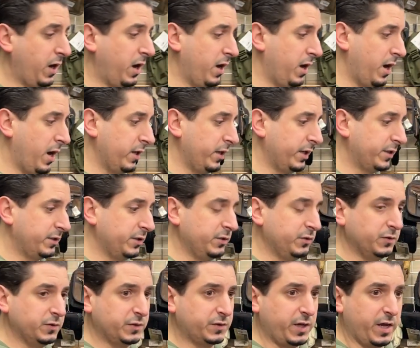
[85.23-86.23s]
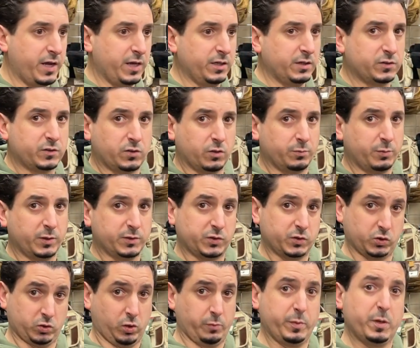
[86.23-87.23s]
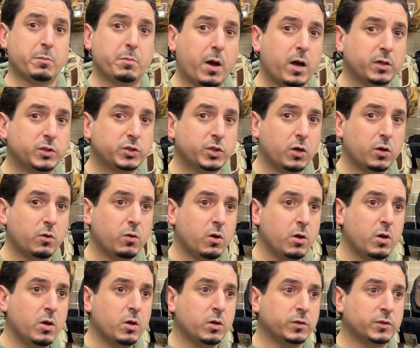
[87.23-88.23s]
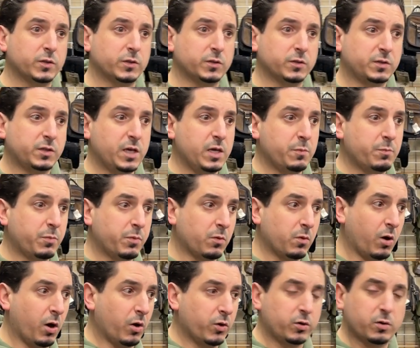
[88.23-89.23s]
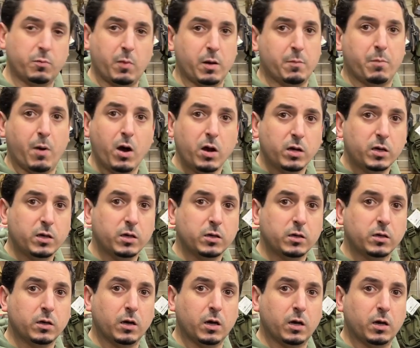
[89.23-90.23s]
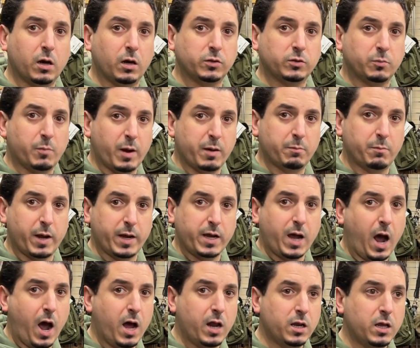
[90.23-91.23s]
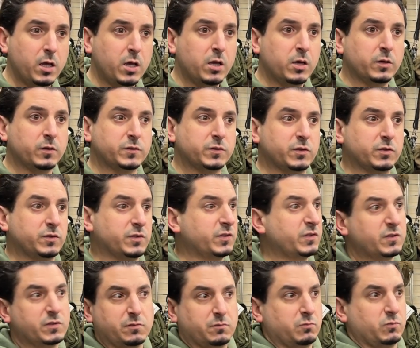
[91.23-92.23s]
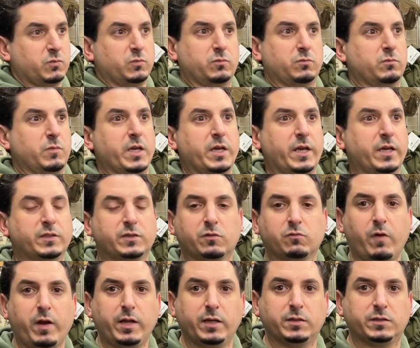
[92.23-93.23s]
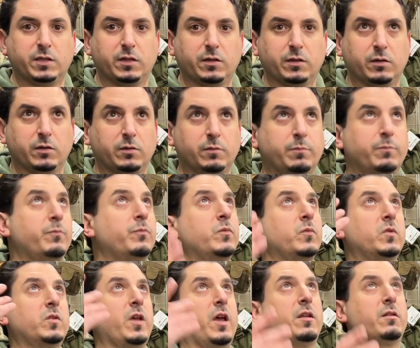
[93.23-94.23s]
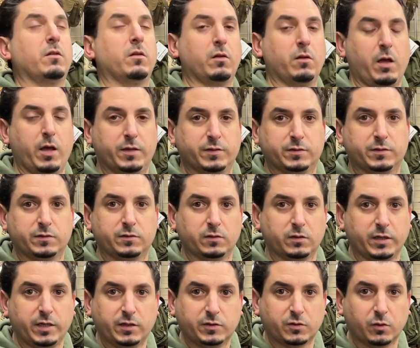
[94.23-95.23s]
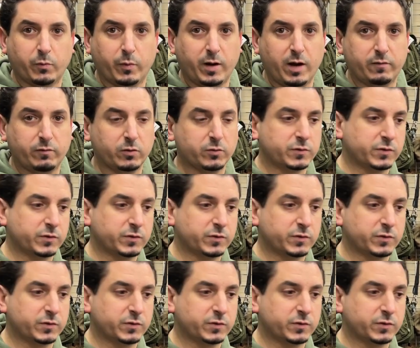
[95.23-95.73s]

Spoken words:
I like to use a surplus German poncho to keep under my bunk, under my cot, so just in case it rains and the tent has leaks or whatever.